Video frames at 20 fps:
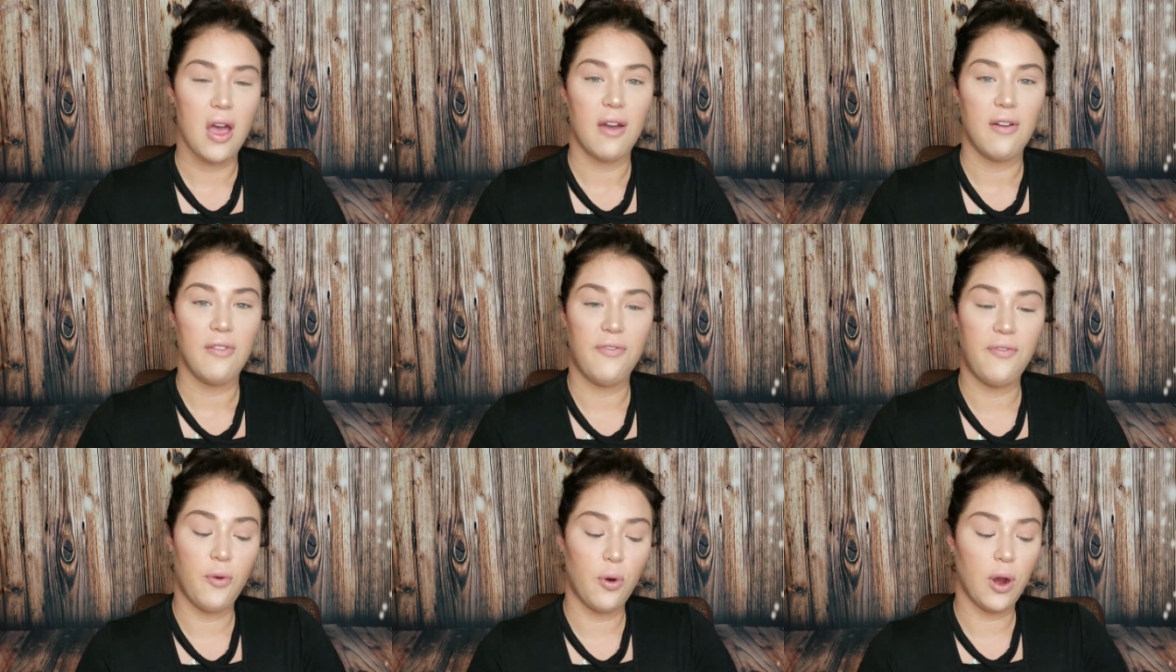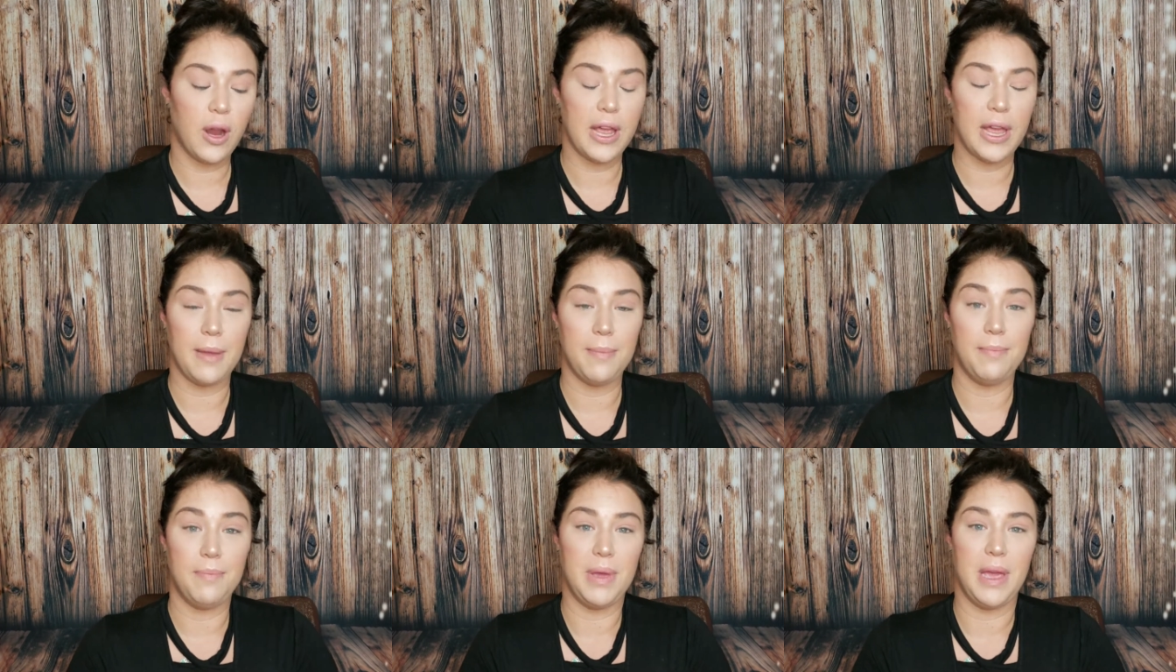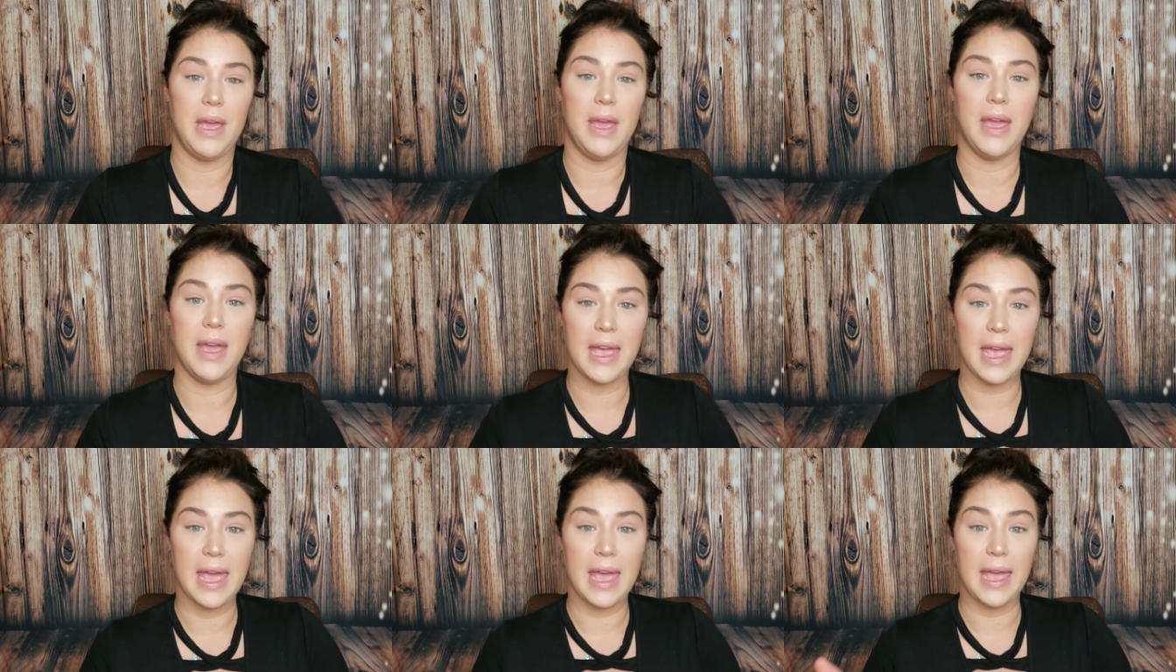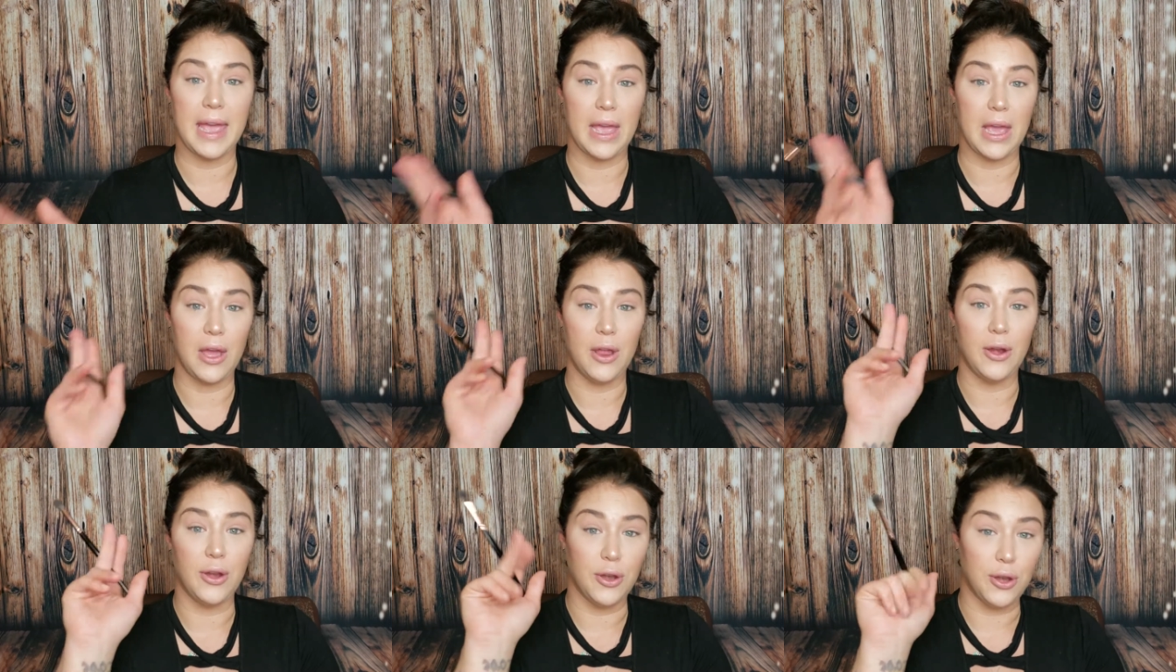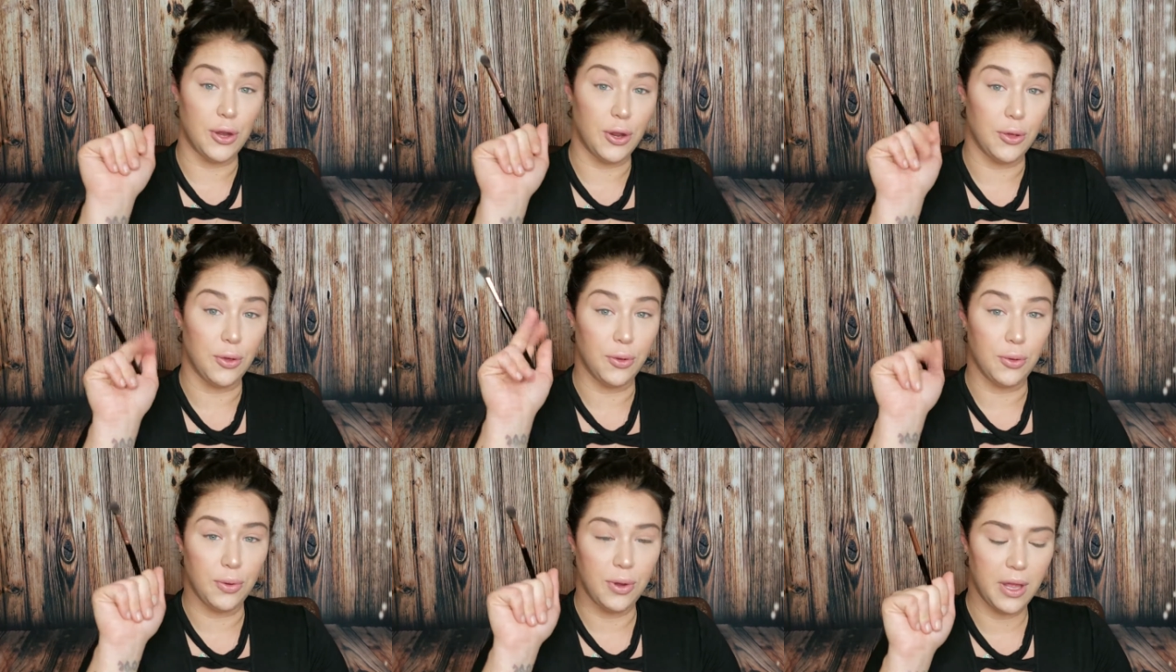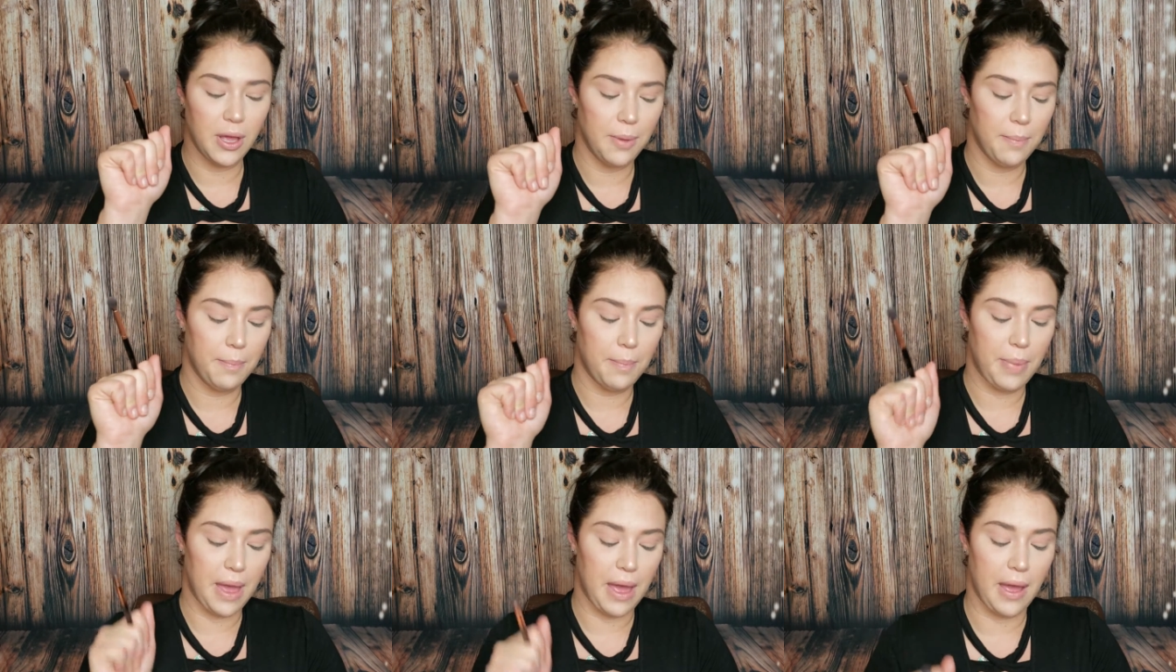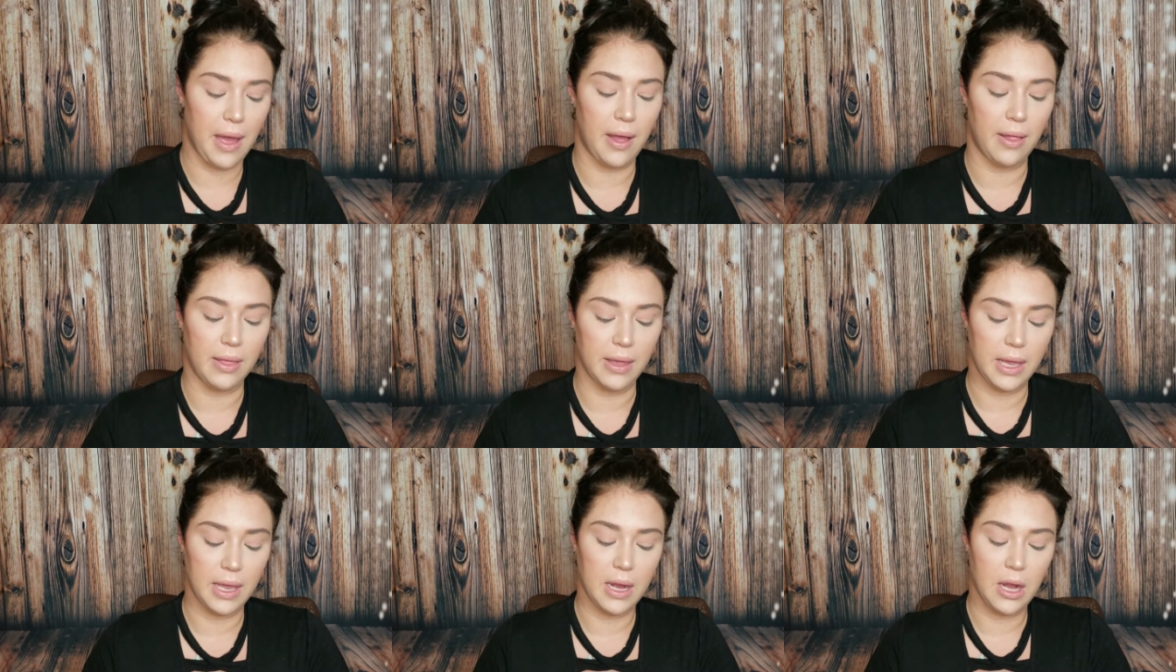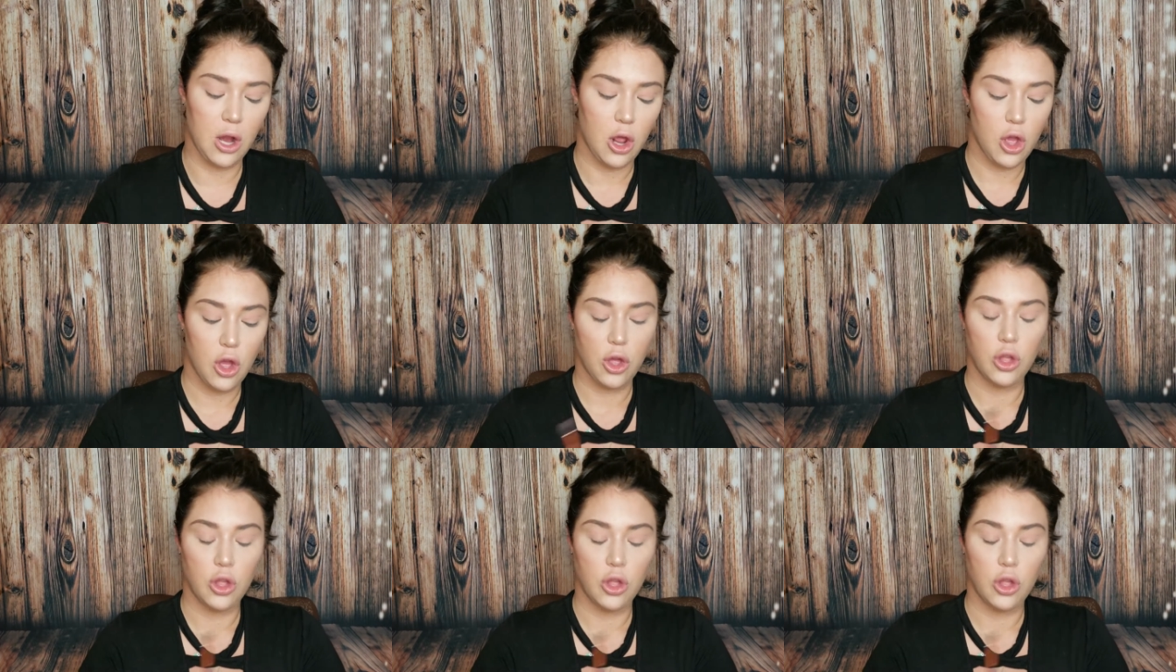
for it being a nude palette,